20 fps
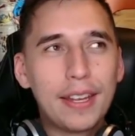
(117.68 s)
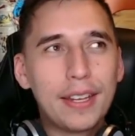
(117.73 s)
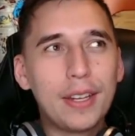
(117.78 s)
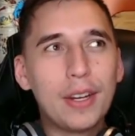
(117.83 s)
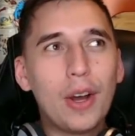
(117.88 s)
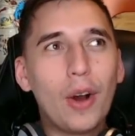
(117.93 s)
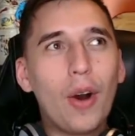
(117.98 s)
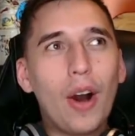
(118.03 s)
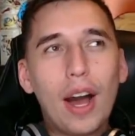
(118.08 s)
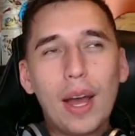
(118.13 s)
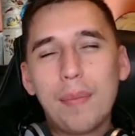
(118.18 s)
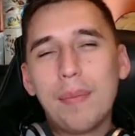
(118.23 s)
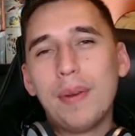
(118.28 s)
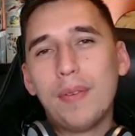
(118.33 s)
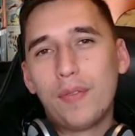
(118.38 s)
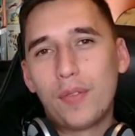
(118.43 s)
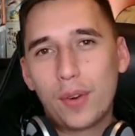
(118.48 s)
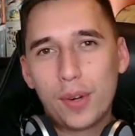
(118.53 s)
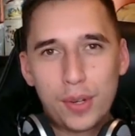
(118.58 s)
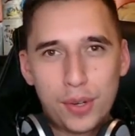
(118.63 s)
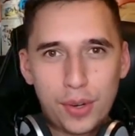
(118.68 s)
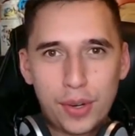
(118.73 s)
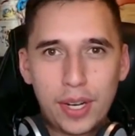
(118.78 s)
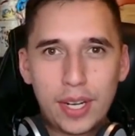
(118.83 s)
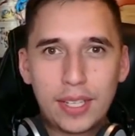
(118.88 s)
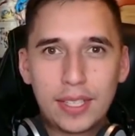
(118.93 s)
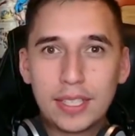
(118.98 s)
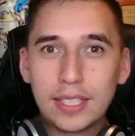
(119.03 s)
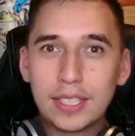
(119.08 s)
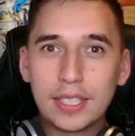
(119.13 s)
you know, I'm in for a
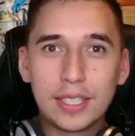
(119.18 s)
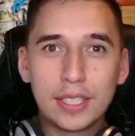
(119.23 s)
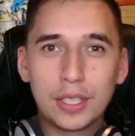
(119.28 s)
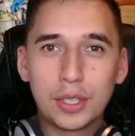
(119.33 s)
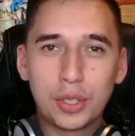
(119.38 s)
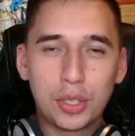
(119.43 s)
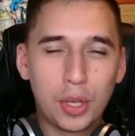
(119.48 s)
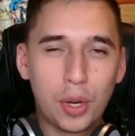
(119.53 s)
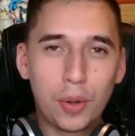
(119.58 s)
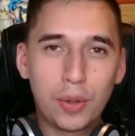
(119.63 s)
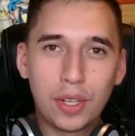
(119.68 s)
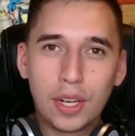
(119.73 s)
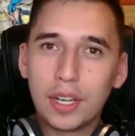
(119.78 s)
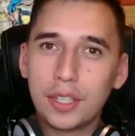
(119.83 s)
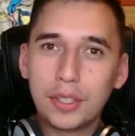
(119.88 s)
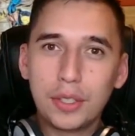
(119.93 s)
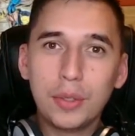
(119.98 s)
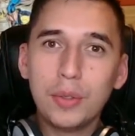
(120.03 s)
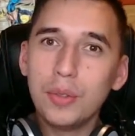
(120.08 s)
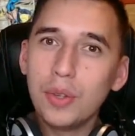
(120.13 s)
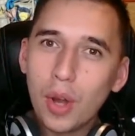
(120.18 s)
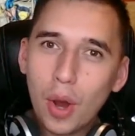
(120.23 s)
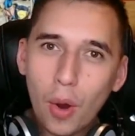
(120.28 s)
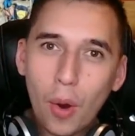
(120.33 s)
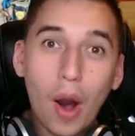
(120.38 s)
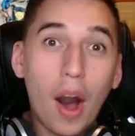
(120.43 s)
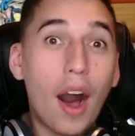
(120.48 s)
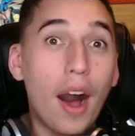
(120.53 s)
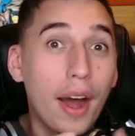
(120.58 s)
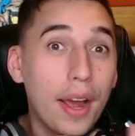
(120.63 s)
treat, this is a show that, you know,
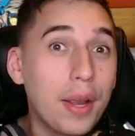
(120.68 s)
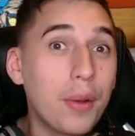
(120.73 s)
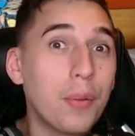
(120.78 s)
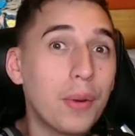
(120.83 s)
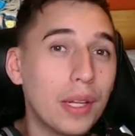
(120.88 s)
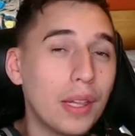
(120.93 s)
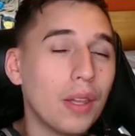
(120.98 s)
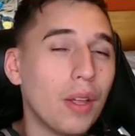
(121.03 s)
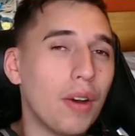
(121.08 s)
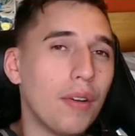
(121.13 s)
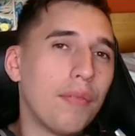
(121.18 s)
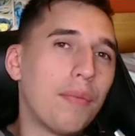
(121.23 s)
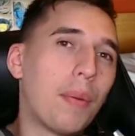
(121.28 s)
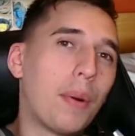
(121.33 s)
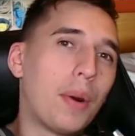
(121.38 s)
I will love